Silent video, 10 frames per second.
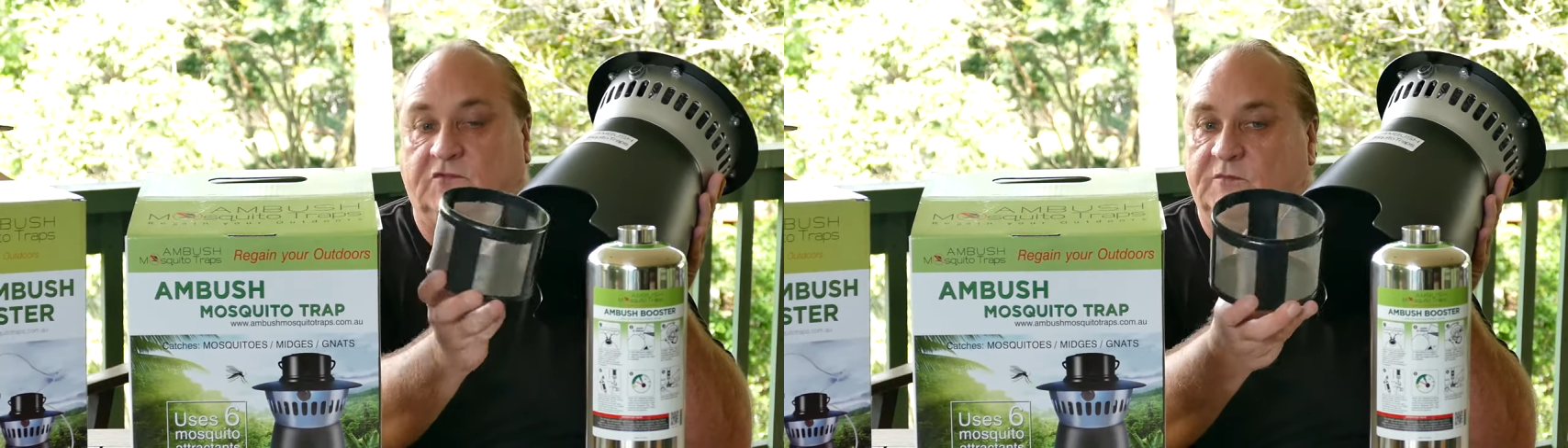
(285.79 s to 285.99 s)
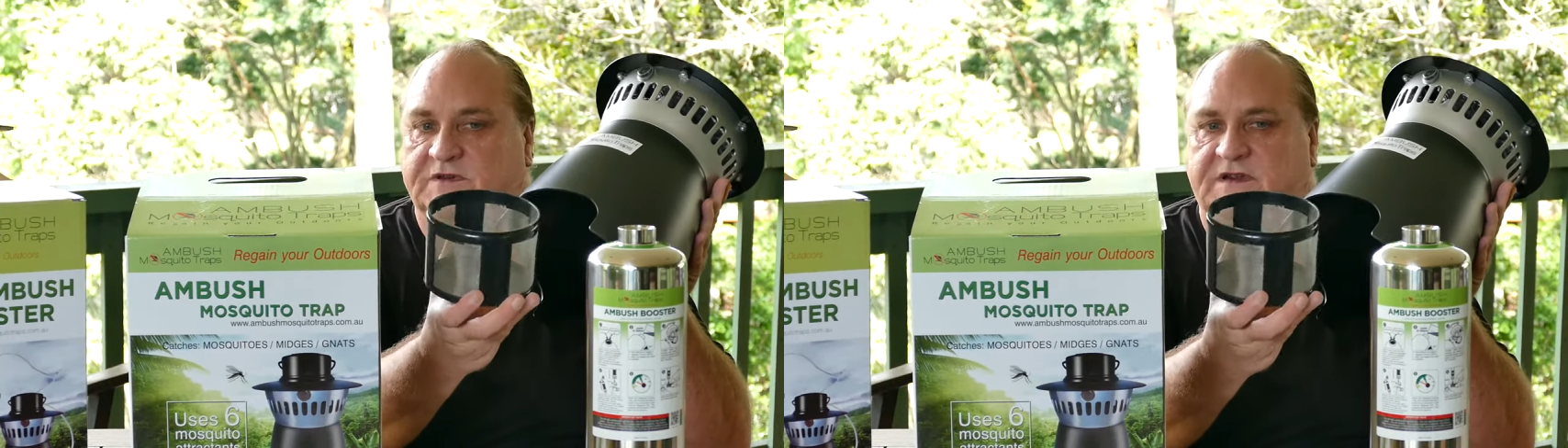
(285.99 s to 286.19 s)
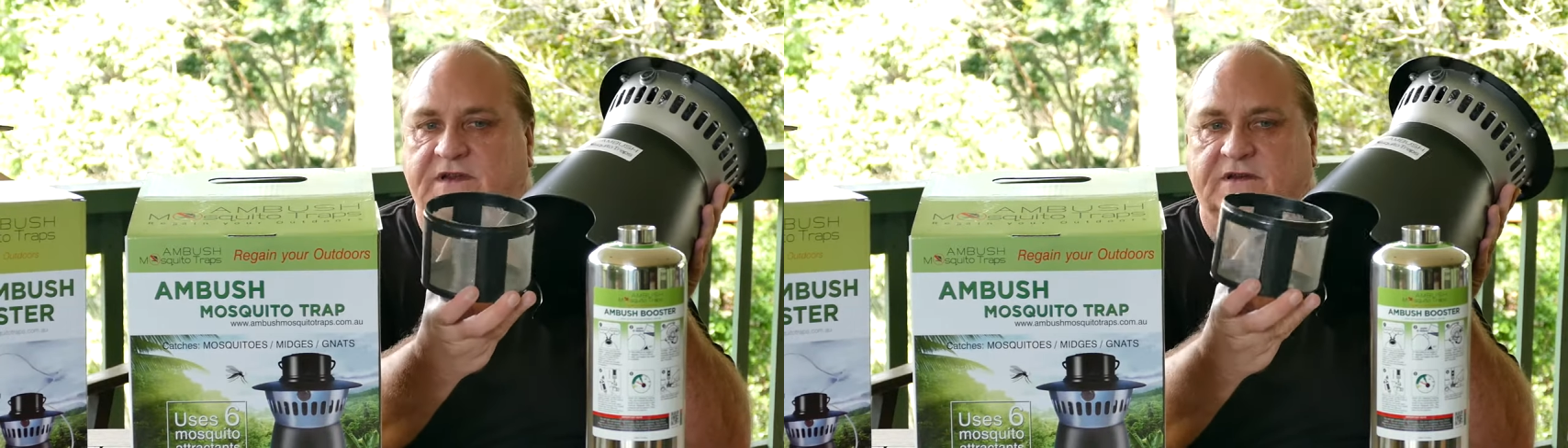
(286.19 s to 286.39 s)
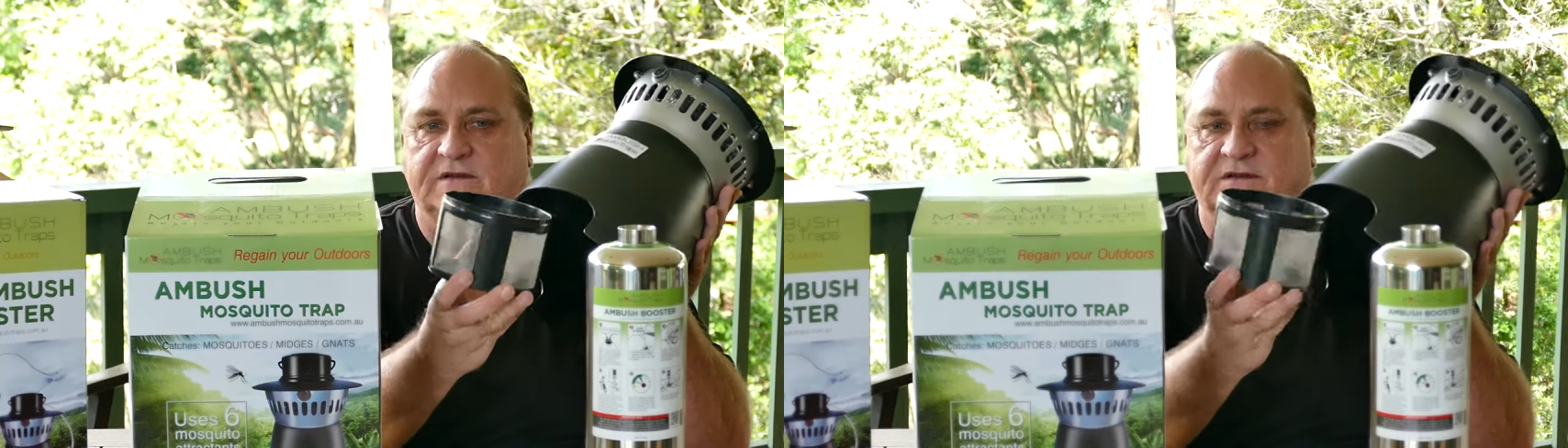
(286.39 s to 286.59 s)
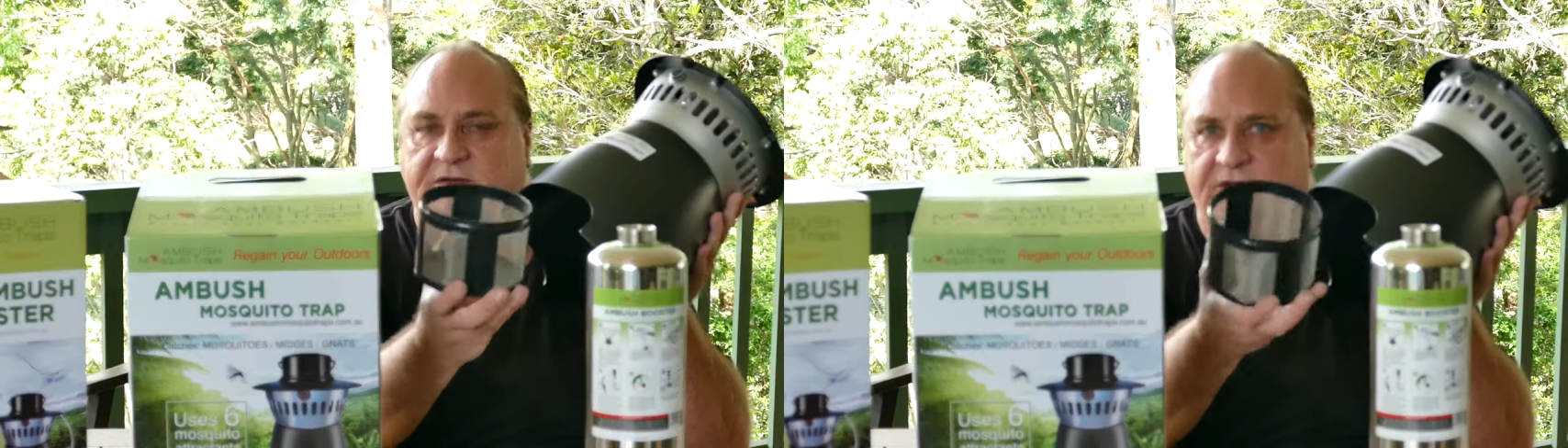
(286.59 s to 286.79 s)

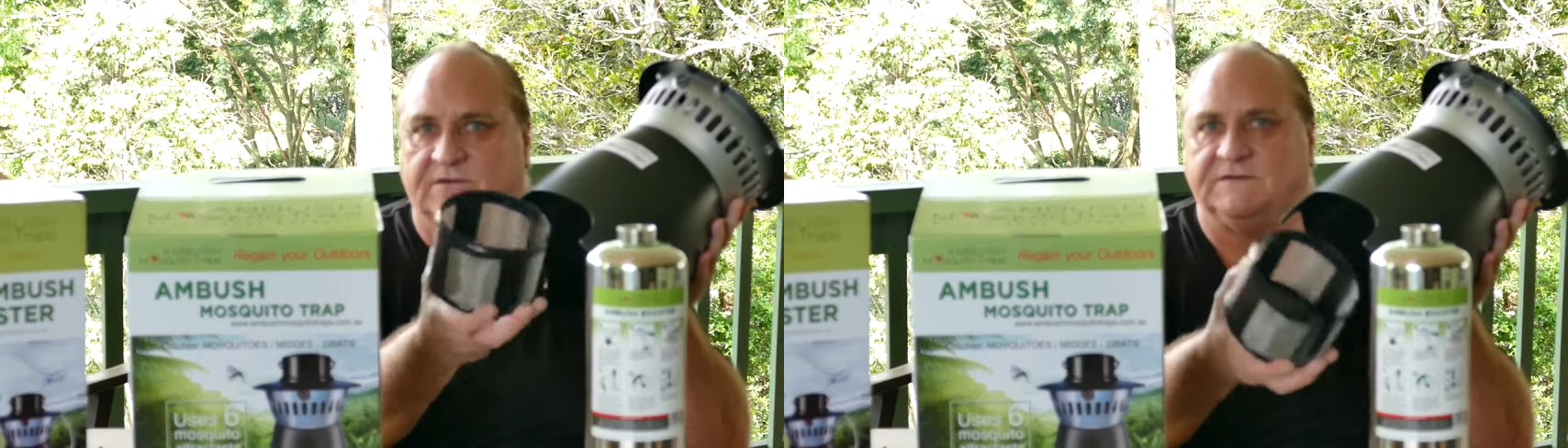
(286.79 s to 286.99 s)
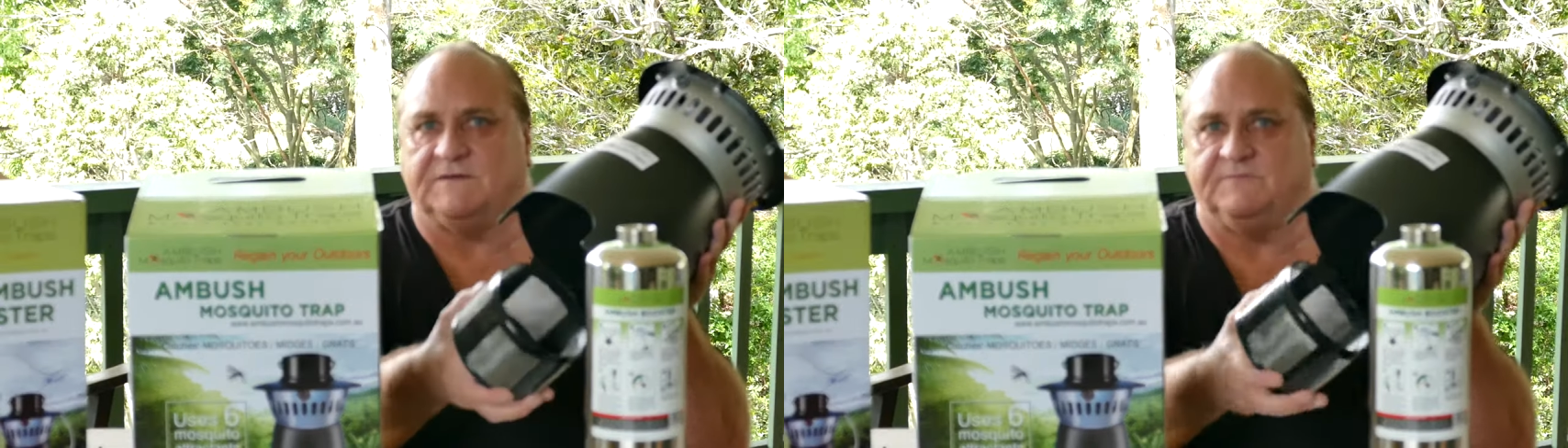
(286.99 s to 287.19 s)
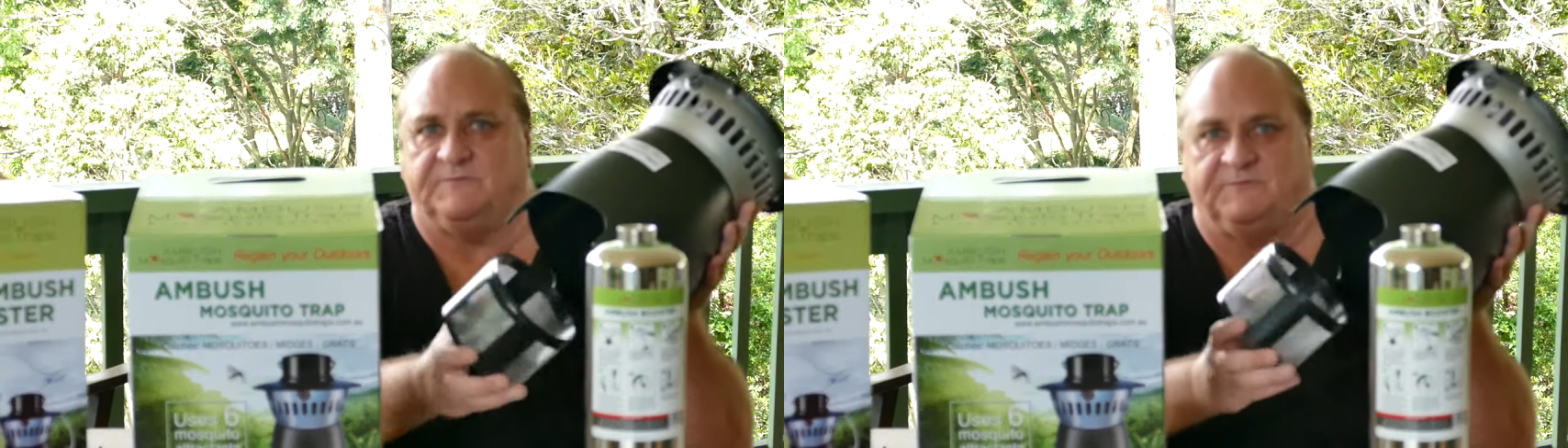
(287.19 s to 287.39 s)
mosquitoes, and kills them.